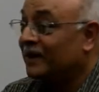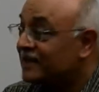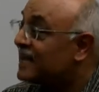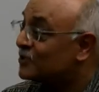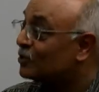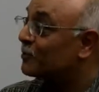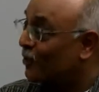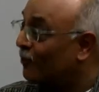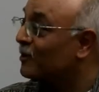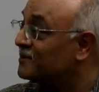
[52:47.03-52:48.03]
but it has all the
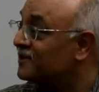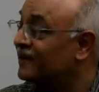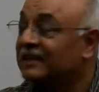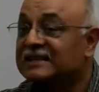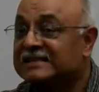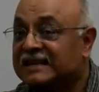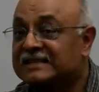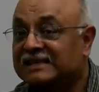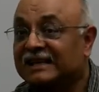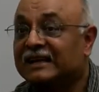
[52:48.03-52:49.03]
problems of it in the
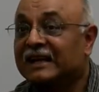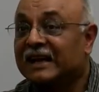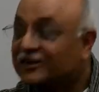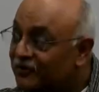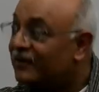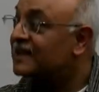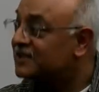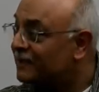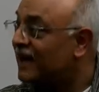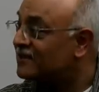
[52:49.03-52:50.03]
sense that it reflects the
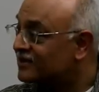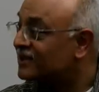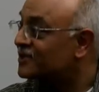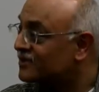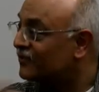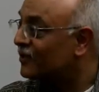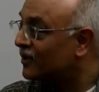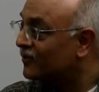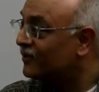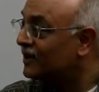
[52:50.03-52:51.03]
power structures of,
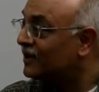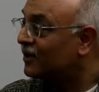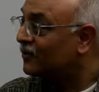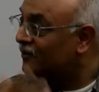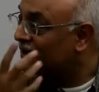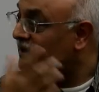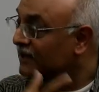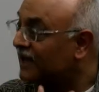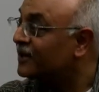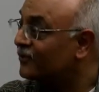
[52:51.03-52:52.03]
of, uh, of
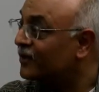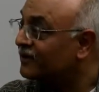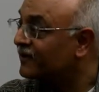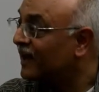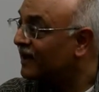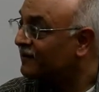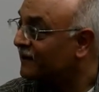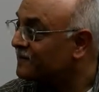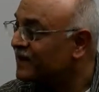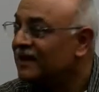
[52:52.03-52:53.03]
1945. Uh,
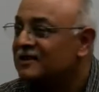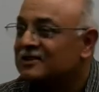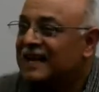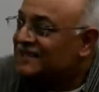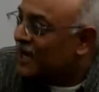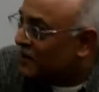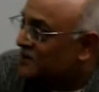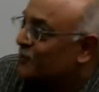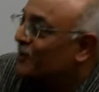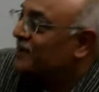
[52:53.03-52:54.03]
so that's how I was
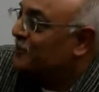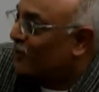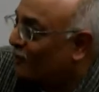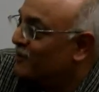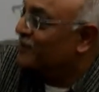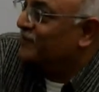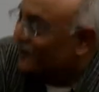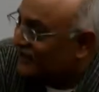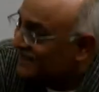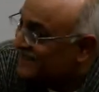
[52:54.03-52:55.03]
putting the problem
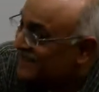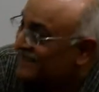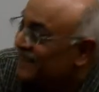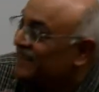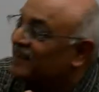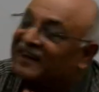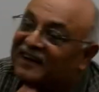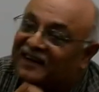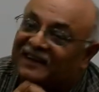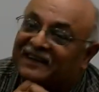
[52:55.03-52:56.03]
before us
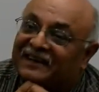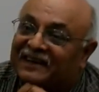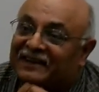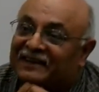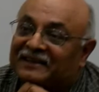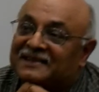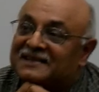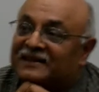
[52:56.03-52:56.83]
uh, in this.